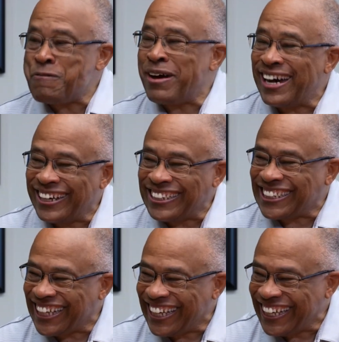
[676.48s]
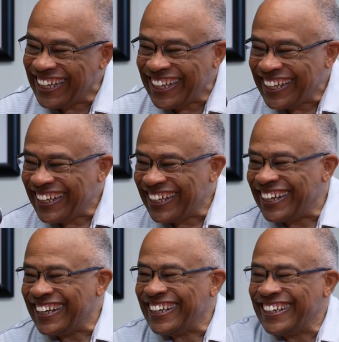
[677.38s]
am I to say
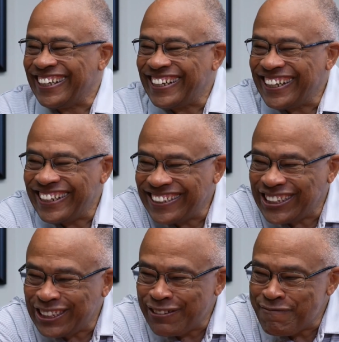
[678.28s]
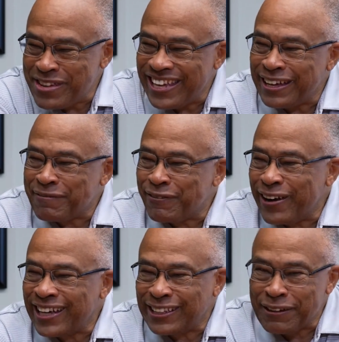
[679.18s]
that it shouldn't be
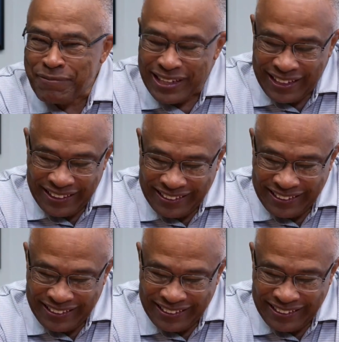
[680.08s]
ranked up there?